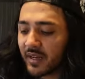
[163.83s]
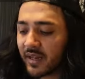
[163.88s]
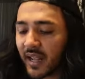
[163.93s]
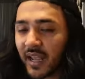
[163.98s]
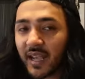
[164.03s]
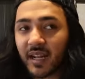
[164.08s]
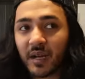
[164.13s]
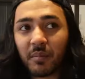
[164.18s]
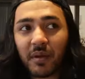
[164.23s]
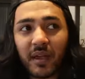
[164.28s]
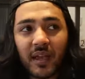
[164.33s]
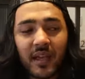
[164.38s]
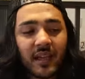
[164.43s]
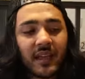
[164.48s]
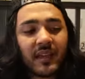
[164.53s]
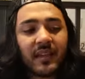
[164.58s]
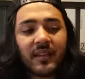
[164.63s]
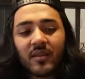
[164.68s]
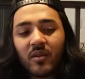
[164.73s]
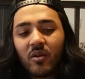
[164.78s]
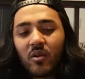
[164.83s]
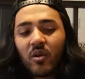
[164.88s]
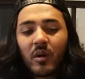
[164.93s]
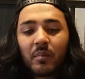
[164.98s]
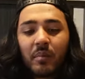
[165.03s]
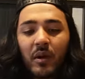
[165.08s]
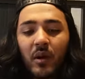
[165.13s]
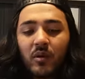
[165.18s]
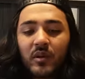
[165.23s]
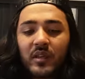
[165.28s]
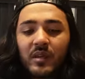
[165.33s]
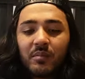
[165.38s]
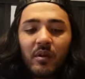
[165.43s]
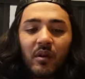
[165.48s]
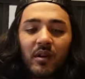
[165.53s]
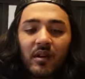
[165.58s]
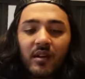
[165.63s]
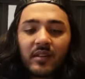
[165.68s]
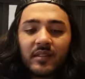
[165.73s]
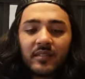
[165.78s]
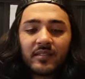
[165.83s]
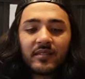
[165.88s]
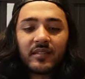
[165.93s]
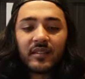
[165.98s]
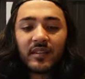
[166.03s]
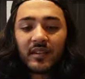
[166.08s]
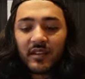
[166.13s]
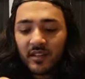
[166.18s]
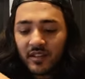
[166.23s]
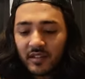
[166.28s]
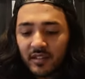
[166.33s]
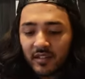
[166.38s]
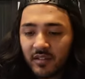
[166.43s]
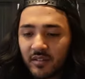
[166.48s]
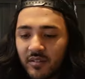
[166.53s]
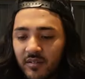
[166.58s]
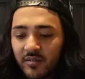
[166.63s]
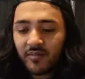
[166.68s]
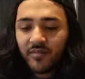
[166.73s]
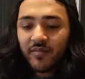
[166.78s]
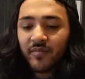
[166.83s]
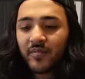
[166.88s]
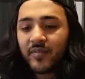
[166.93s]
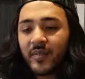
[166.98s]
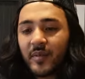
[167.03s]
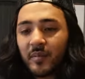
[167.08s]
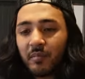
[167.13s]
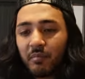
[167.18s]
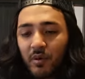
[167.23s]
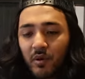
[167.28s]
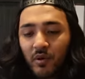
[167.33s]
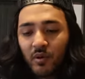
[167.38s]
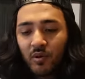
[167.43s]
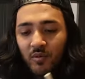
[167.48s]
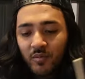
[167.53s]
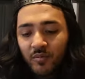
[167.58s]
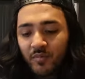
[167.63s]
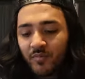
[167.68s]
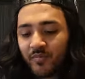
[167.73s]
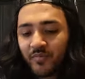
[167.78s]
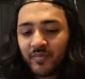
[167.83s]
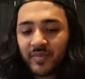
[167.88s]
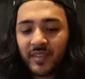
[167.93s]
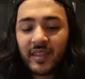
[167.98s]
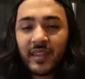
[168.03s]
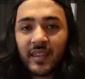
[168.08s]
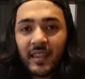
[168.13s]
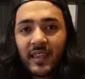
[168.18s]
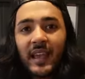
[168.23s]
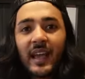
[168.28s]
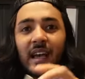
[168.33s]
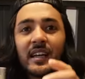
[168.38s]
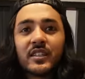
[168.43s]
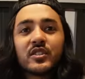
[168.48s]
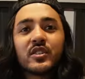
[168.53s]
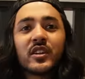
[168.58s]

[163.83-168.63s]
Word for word: in an anime or a Pokemon. Boom. As